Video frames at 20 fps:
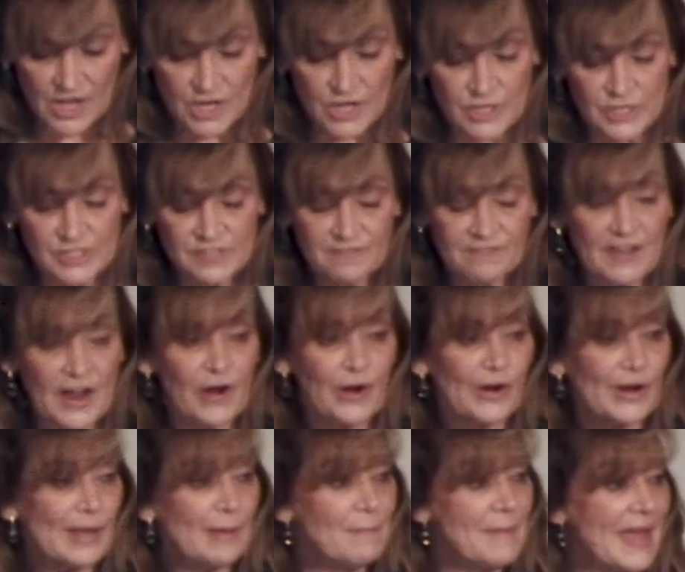whose
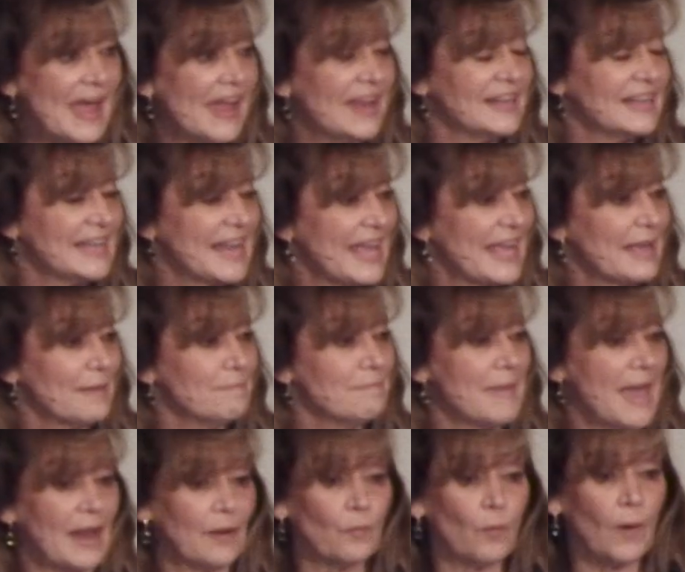very name
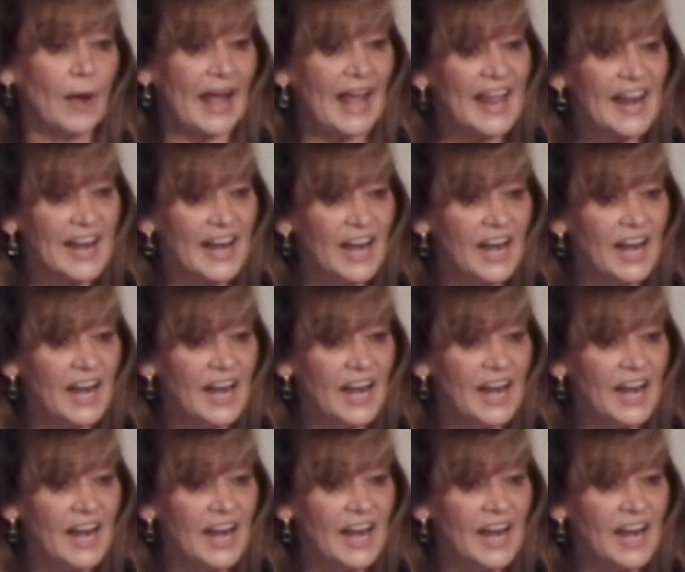meant what?